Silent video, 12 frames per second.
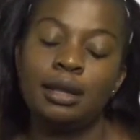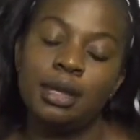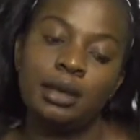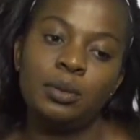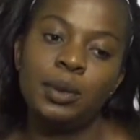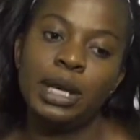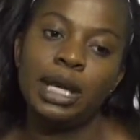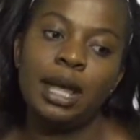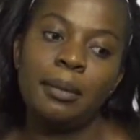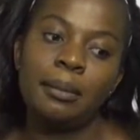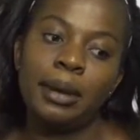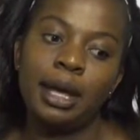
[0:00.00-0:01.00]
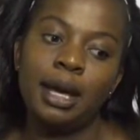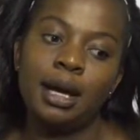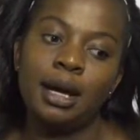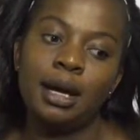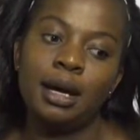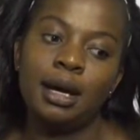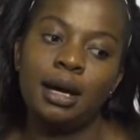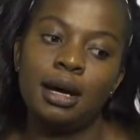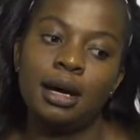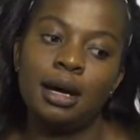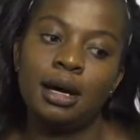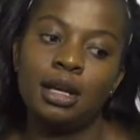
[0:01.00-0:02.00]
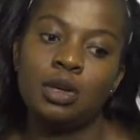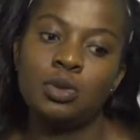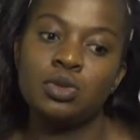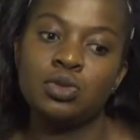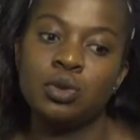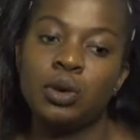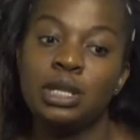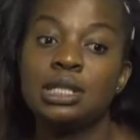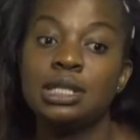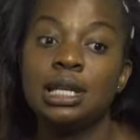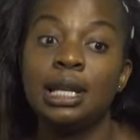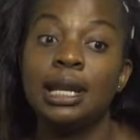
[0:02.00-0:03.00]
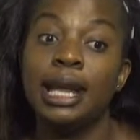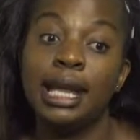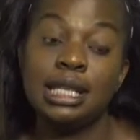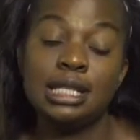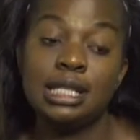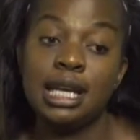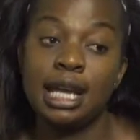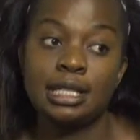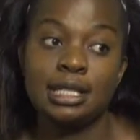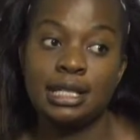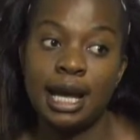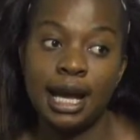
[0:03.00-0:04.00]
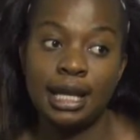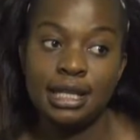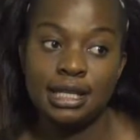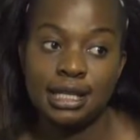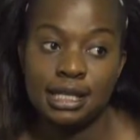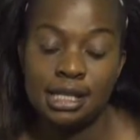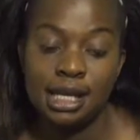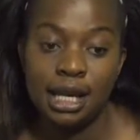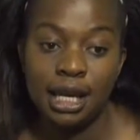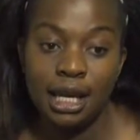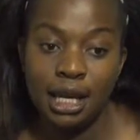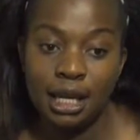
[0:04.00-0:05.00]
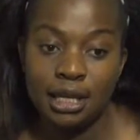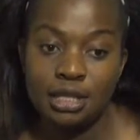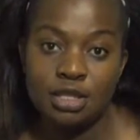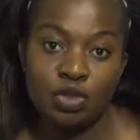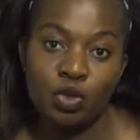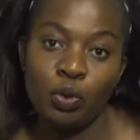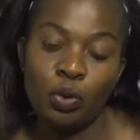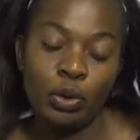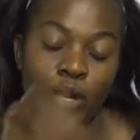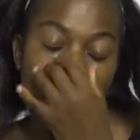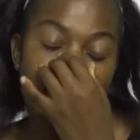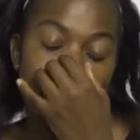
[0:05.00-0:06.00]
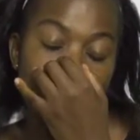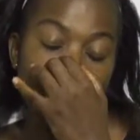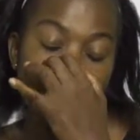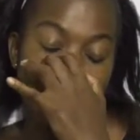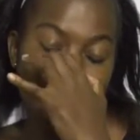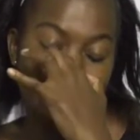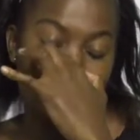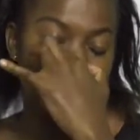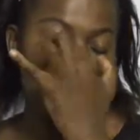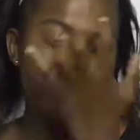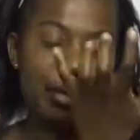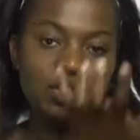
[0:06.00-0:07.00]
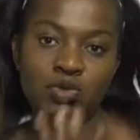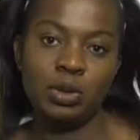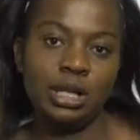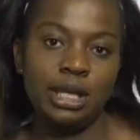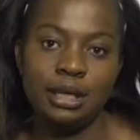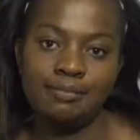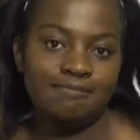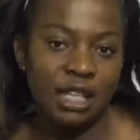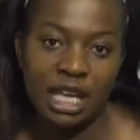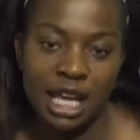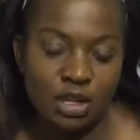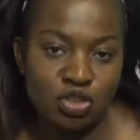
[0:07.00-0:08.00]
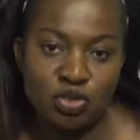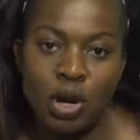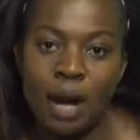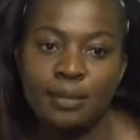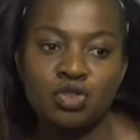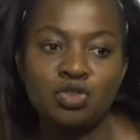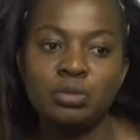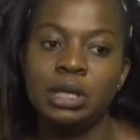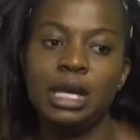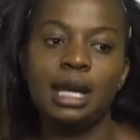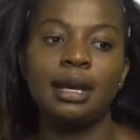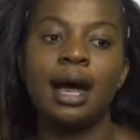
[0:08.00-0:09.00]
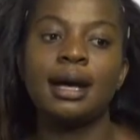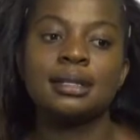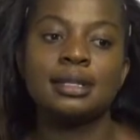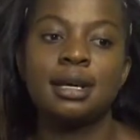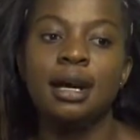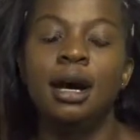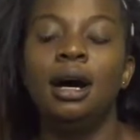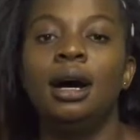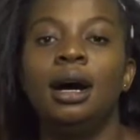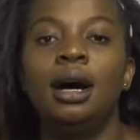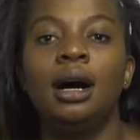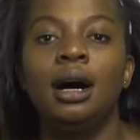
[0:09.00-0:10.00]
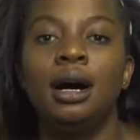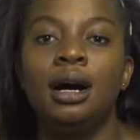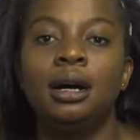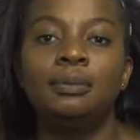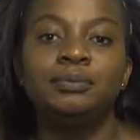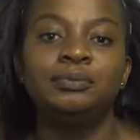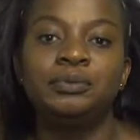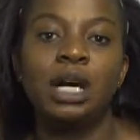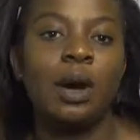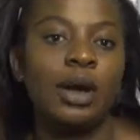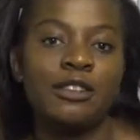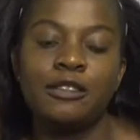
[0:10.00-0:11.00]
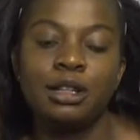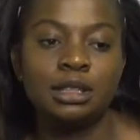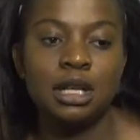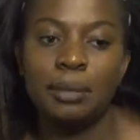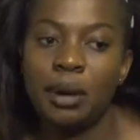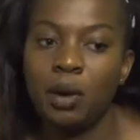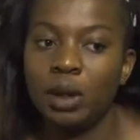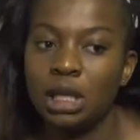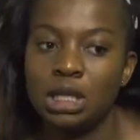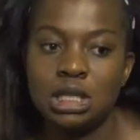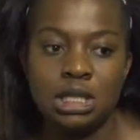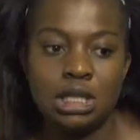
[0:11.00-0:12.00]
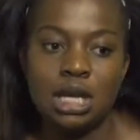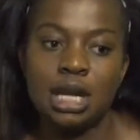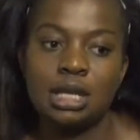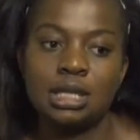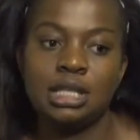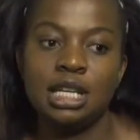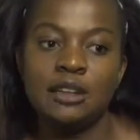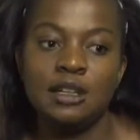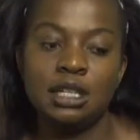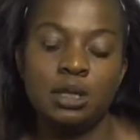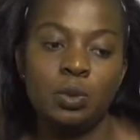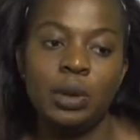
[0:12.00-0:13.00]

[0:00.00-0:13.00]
then when I came back, he was already late. He had died. And none of my family members really cared to come to me and ask how I felt about it, and even the